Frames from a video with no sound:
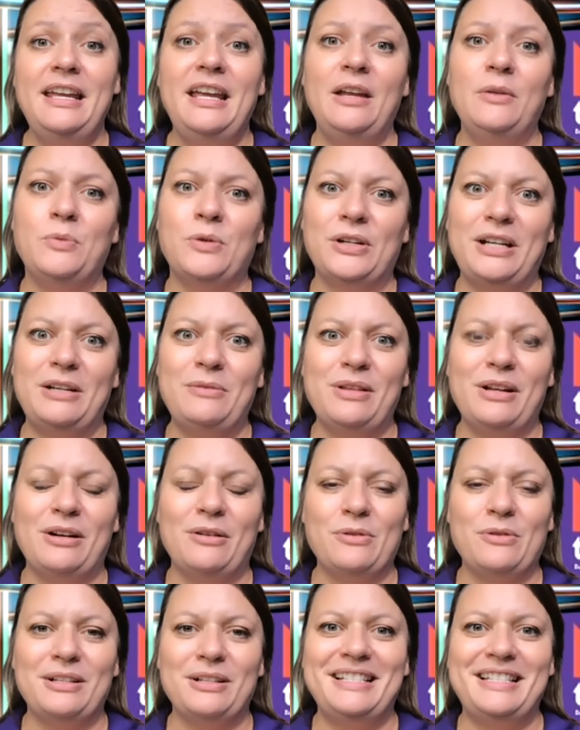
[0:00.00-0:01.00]
in working with our
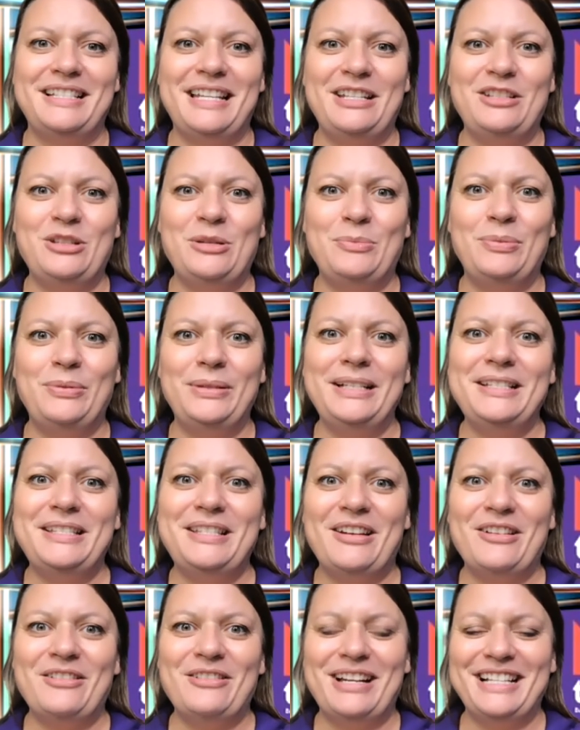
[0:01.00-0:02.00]
organization, please
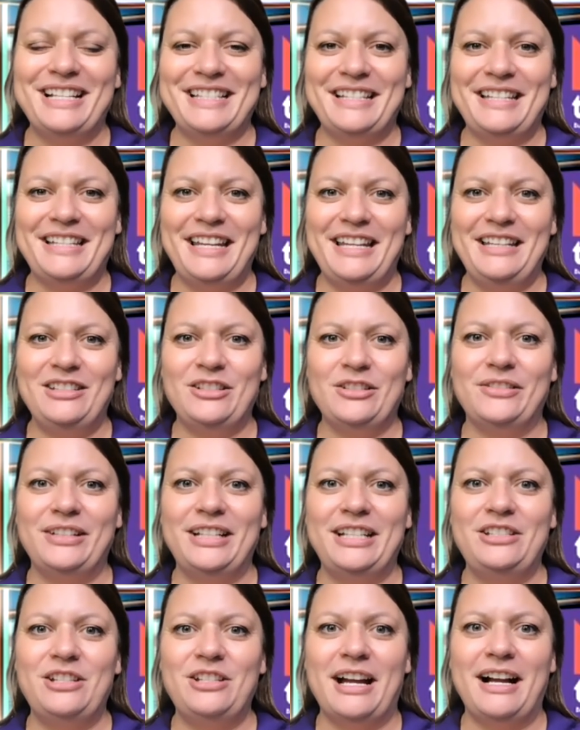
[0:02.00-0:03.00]
don't hesitate to
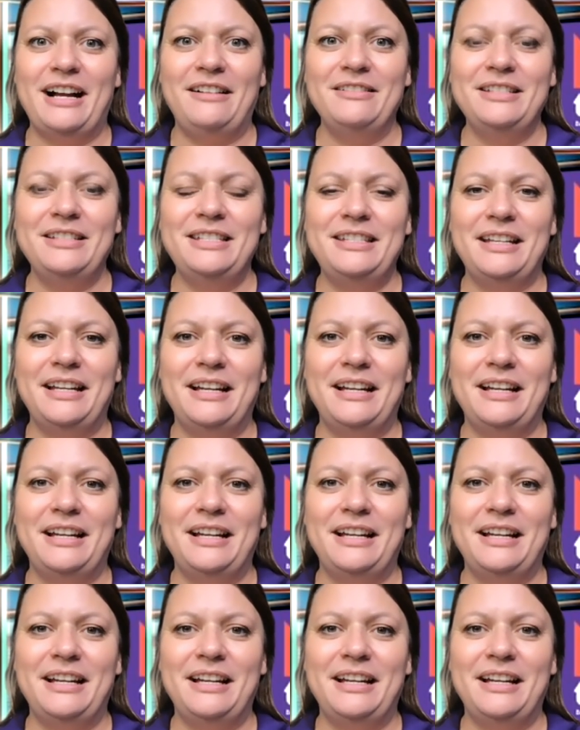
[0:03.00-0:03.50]
reach out.